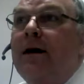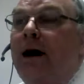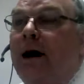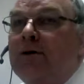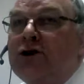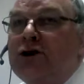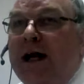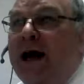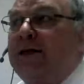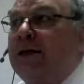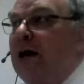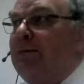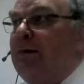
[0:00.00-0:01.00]

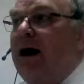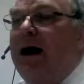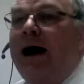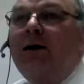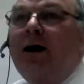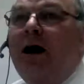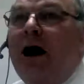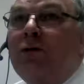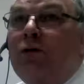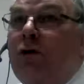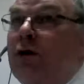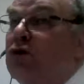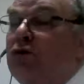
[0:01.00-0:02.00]
Understand that about how God
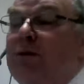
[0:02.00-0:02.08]
works.